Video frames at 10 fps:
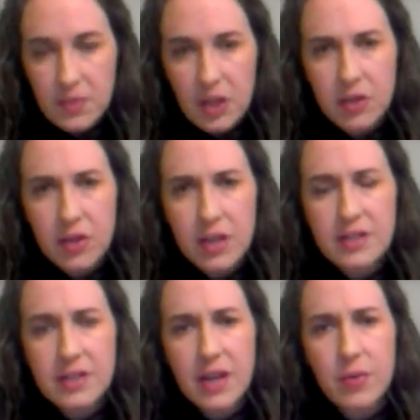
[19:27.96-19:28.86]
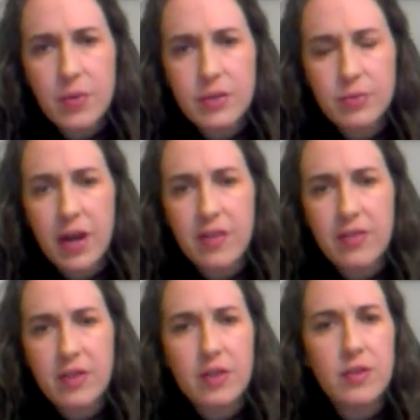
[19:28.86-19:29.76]
You can say what's right
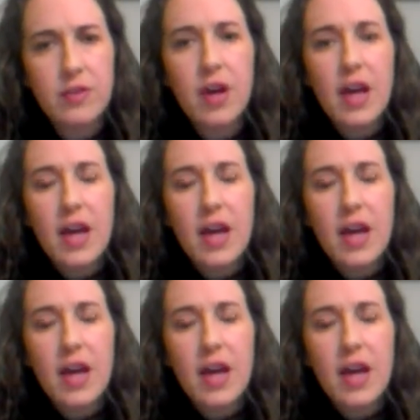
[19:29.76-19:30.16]
for you,